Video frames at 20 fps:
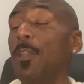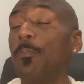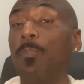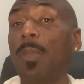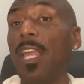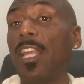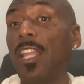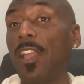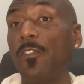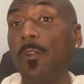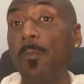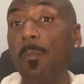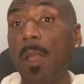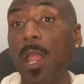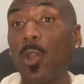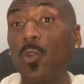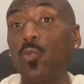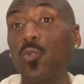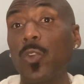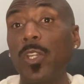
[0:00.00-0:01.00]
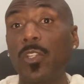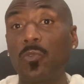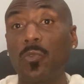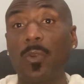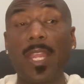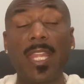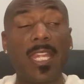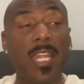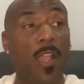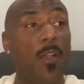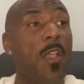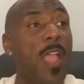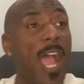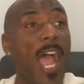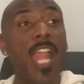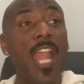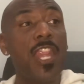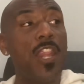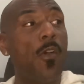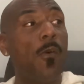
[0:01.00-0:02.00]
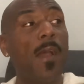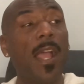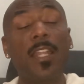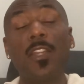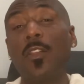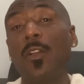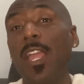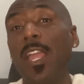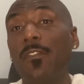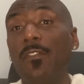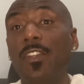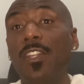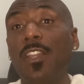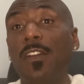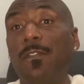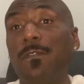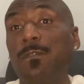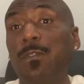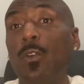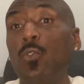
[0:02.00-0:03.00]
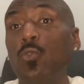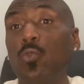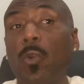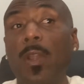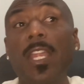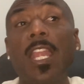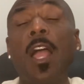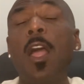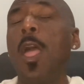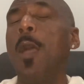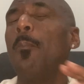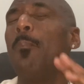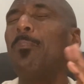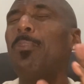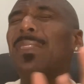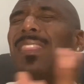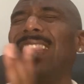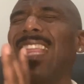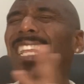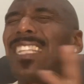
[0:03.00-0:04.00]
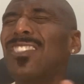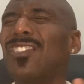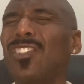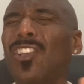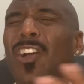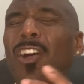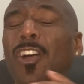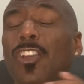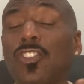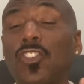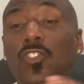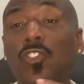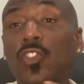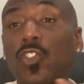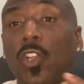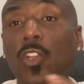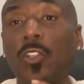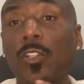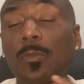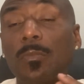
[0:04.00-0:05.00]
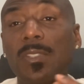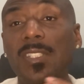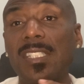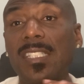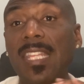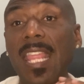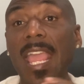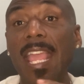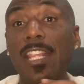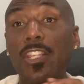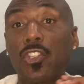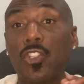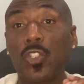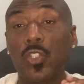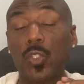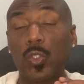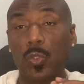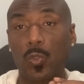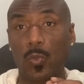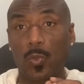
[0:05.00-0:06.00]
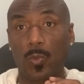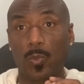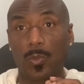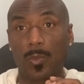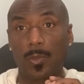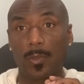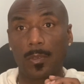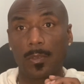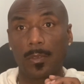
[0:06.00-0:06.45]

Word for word: to cover my rent right now. I know I don't have enough food right now. But that's all circumstantial